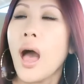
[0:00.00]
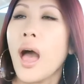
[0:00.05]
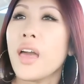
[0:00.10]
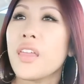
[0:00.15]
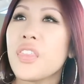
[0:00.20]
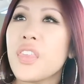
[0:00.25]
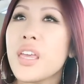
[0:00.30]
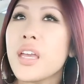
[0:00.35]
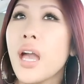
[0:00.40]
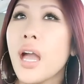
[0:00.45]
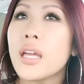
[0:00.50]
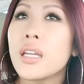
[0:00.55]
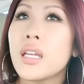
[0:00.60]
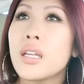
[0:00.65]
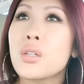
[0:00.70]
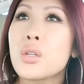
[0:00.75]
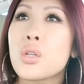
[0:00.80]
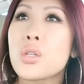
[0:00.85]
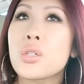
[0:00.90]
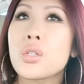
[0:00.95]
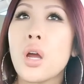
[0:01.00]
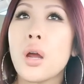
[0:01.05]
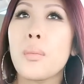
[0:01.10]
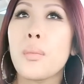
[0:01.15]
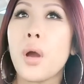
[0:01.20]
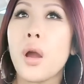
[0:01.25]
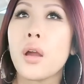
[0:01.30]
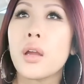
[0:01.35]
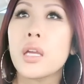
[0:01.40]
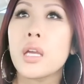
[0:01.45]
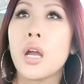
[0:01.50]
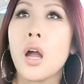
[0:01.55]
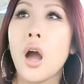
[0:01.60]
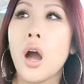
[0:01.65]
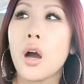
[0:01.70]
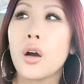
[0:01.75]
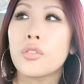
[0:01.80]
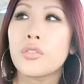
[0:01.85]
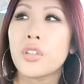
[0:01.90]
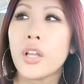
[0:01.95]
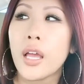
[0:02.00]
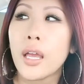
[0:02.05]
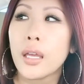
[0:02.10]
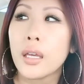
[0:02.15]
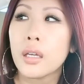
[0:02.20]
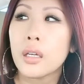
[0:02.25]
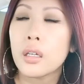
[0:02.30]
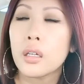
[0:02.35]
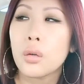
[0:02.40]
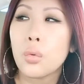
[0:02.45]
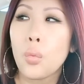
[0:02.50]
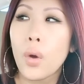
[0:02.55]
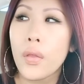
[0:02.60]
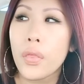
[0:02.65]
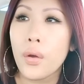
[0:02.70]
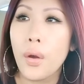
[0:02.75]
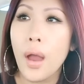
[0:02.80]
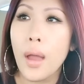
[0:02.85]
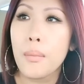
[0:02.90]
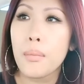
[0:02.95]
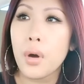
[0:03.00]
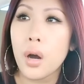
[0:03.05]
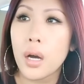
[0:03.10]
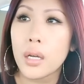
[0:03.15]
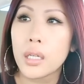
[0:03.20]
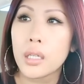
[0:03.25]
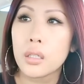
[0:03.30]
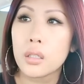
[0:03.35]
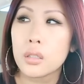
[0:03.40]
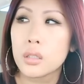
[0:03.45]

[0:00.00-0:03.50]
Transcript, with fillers: I think I need to start marking off like whether I bought it